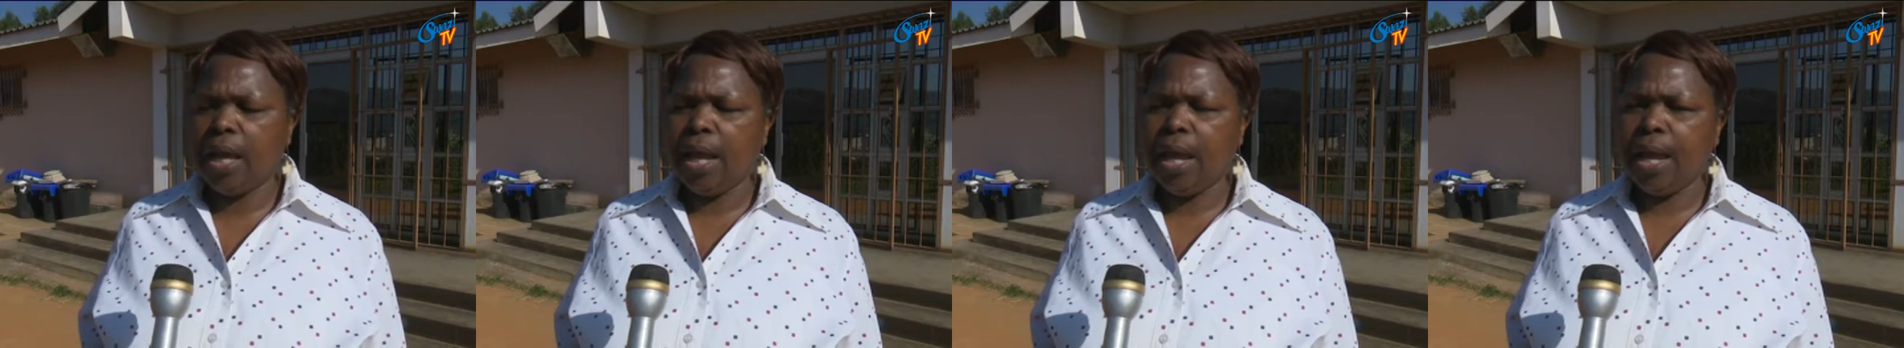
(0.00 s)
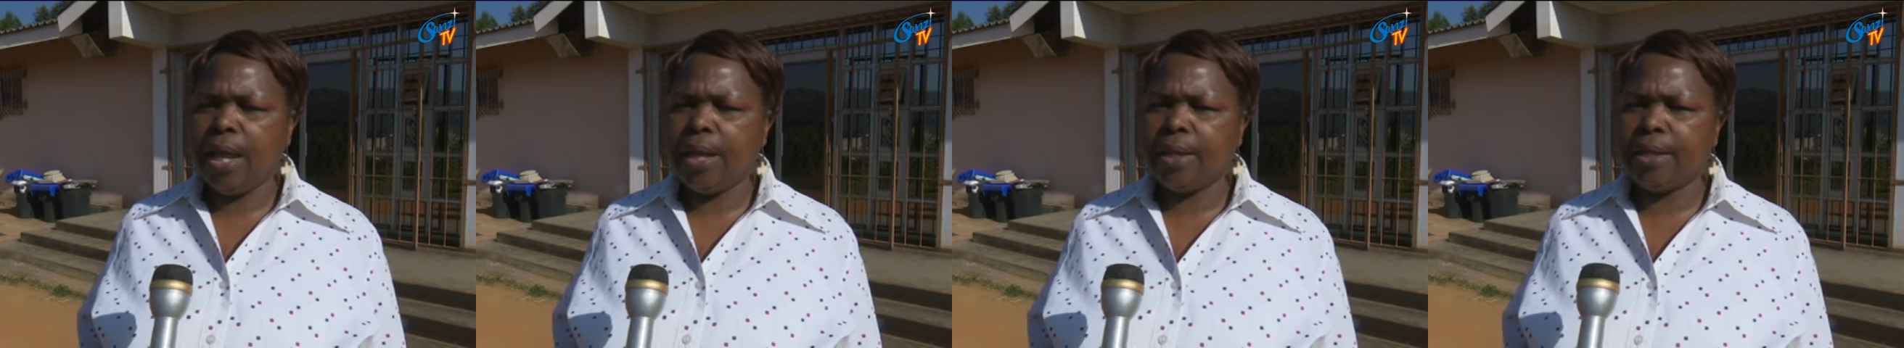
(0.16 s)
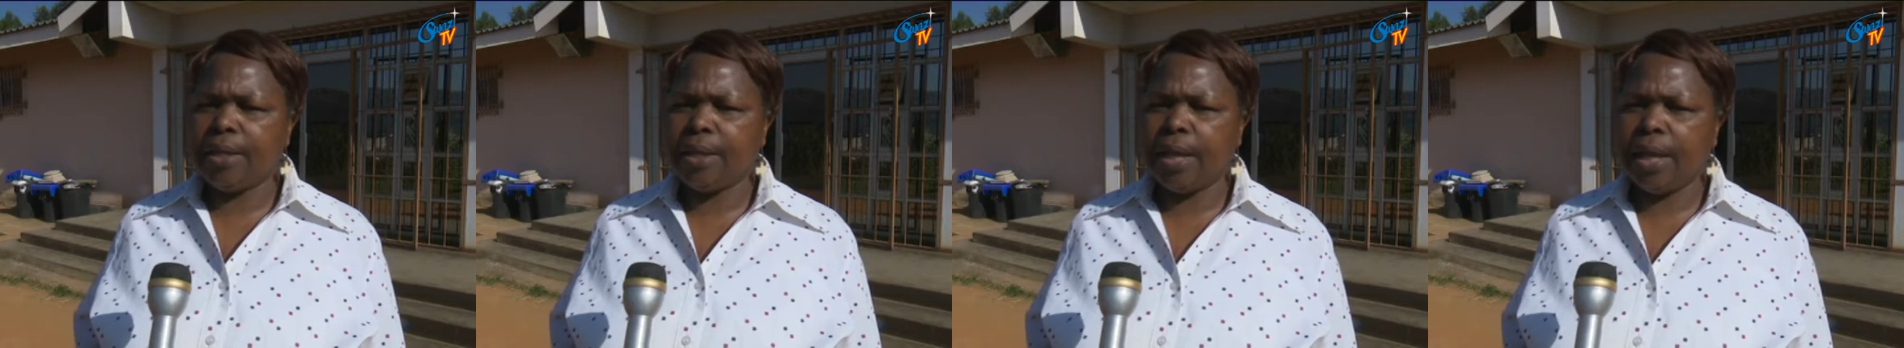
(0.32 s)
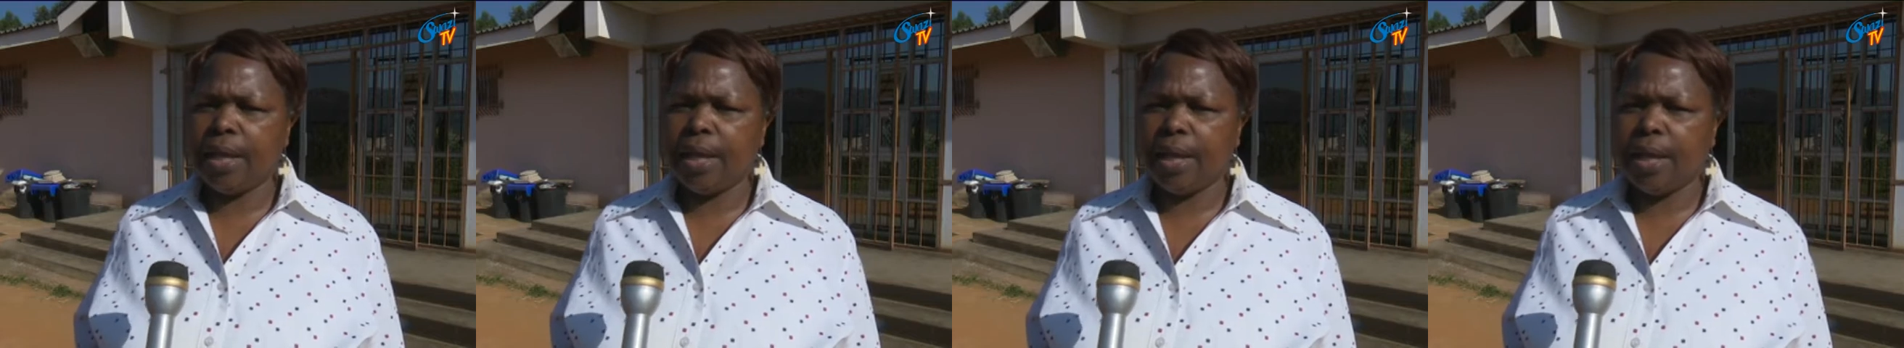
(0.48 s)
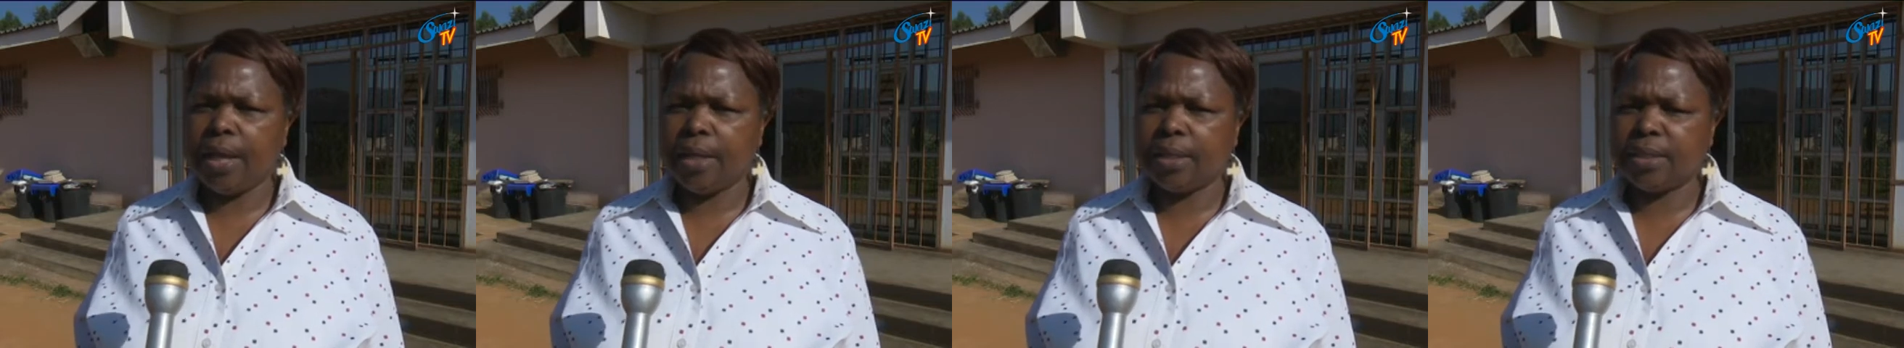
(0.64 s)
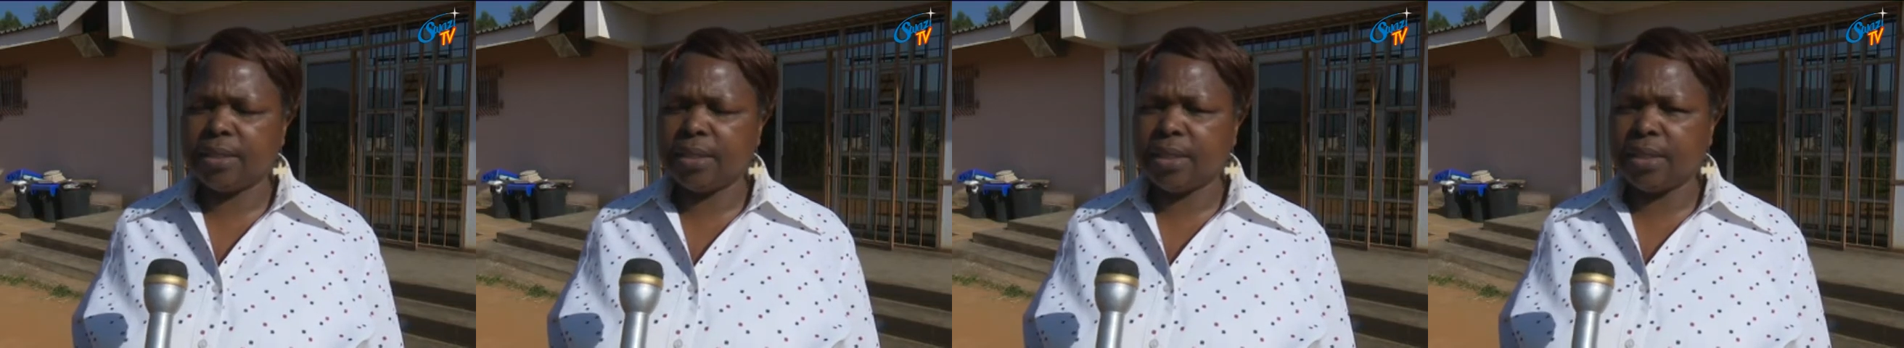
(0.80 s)
and
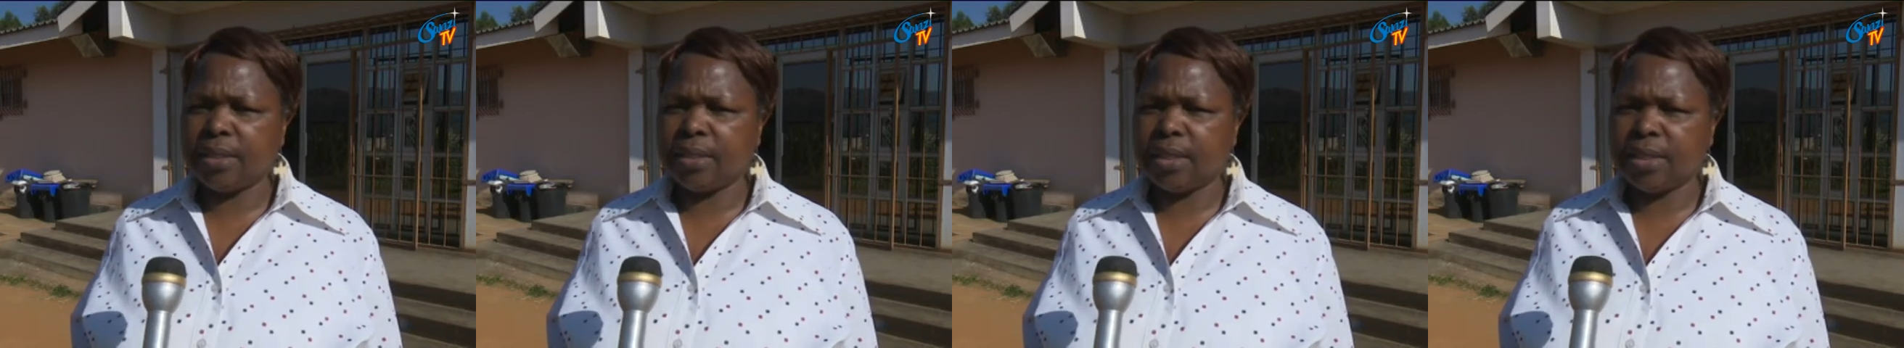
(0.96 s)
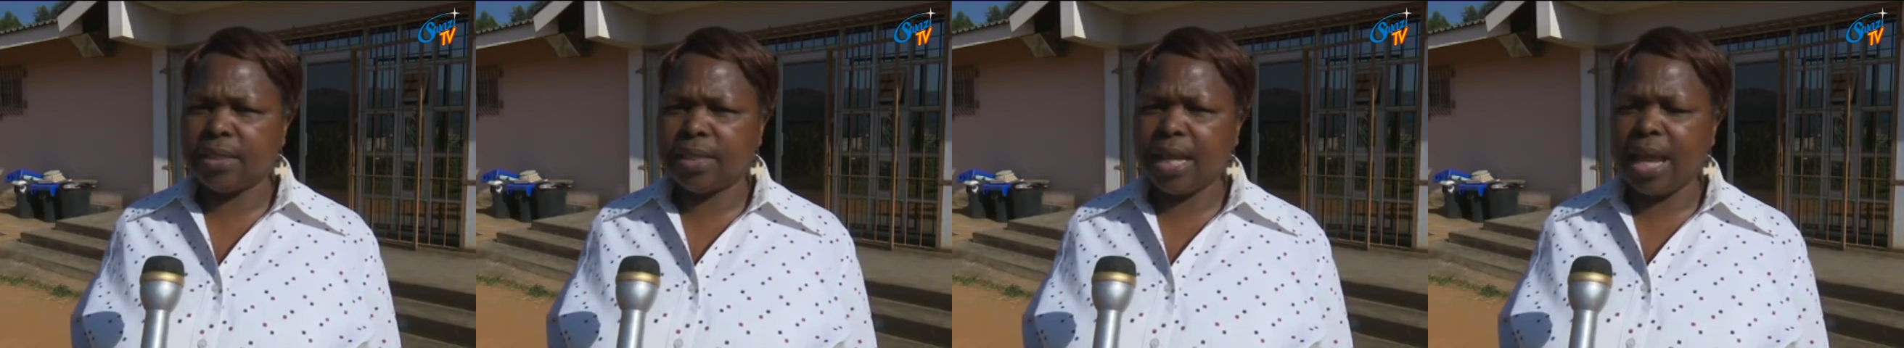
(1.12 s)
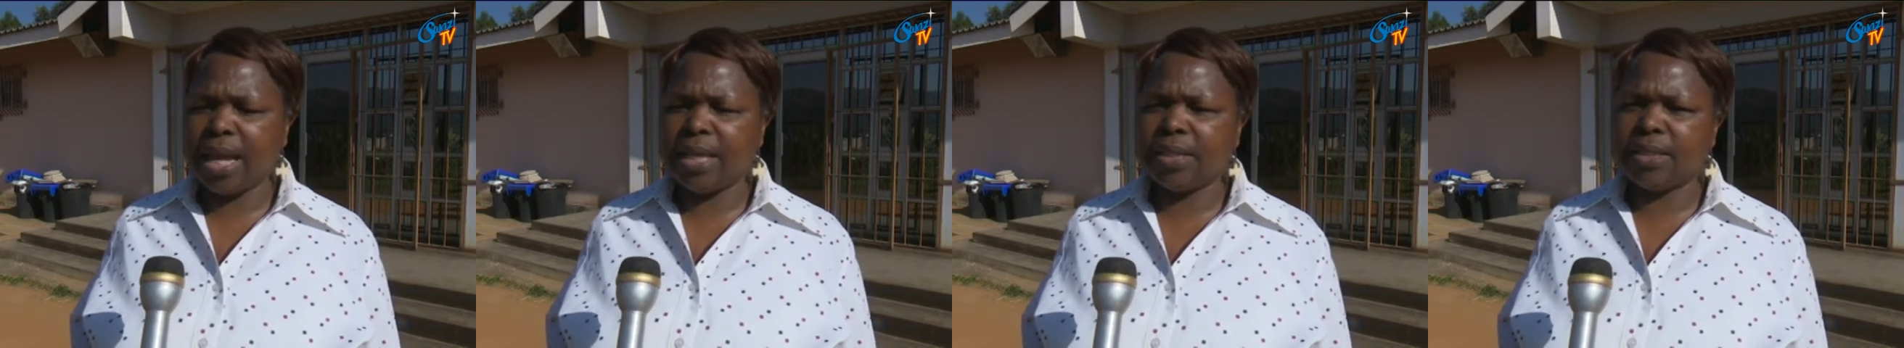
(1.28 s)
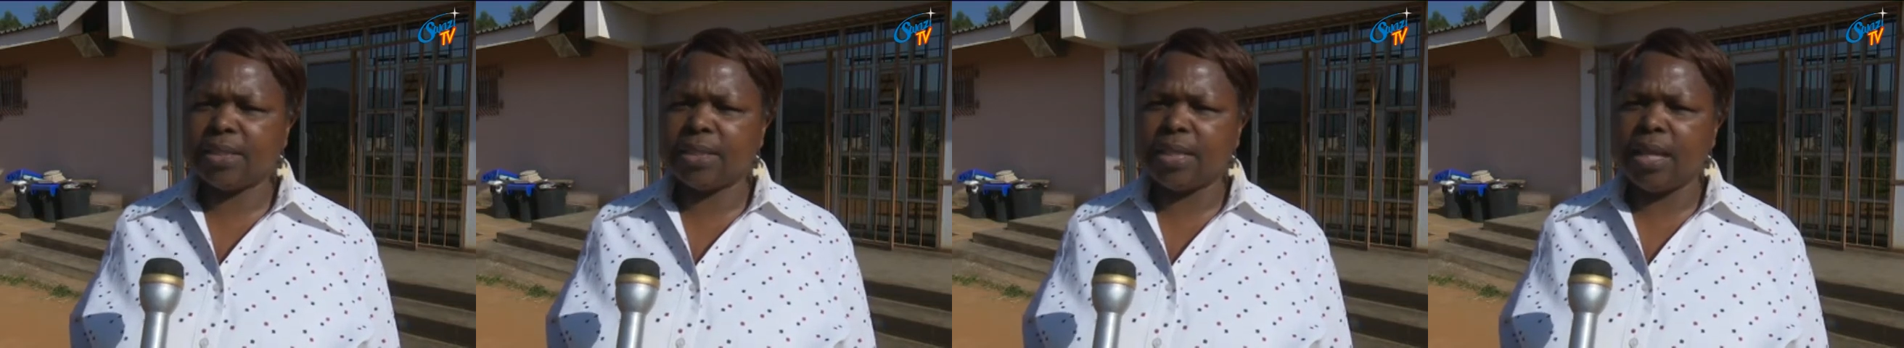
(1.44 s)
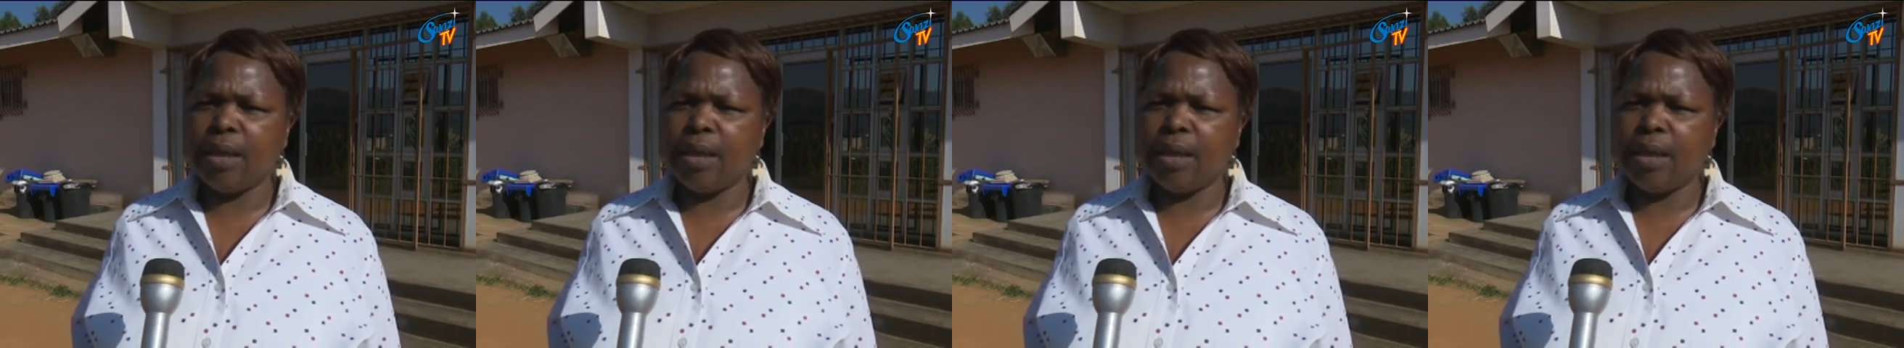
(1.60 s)
eh, sensitize